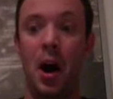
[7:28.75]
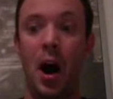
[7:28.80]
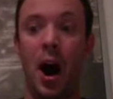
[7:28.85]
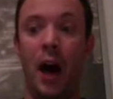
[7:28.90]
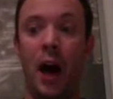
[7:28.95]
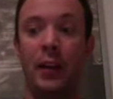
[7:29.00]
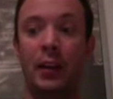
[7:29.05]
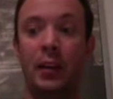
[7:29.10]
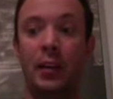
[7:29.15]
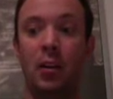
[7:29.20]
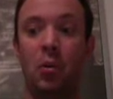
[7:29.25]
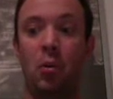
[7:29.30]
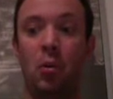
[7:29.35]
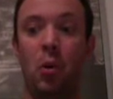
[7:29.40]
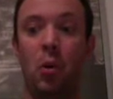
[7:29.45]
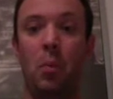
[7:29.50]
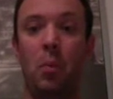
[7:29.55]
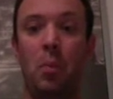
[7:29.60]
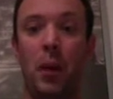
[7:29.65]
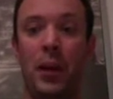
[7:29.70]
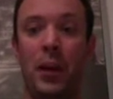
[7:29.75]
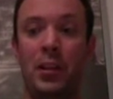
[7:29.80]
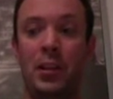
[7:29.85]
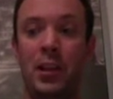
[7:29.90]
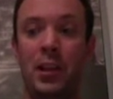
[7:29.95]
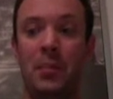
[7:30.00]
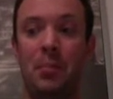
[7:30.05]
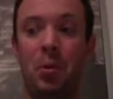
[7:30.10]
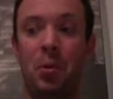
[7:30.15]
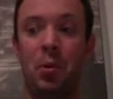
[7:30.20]
I like a quote by
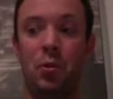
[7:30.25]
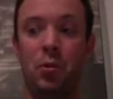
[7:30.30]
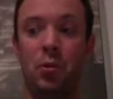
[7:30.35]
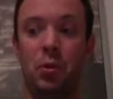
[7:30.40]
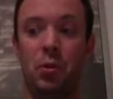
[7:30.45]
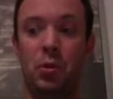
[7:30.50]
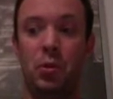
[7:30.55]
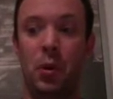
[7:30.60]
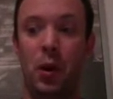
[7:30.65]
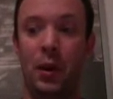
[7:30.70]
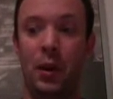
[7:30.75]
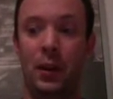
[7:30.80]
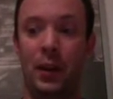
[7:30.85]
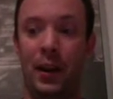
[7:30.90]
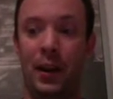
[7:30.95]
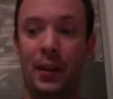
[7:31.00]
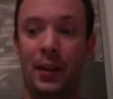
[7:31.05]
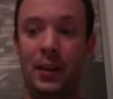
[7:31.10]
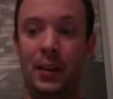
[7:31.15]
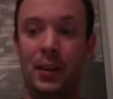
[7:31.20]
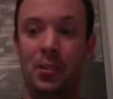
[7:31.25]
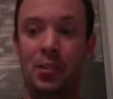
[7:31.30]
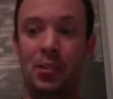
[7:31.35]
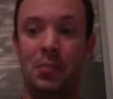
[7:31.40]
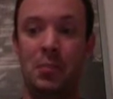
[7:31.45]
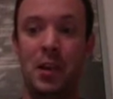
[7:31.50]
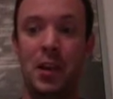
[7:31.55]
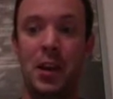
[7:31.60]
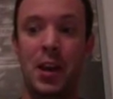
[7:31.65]
Jay Bolter to outline this.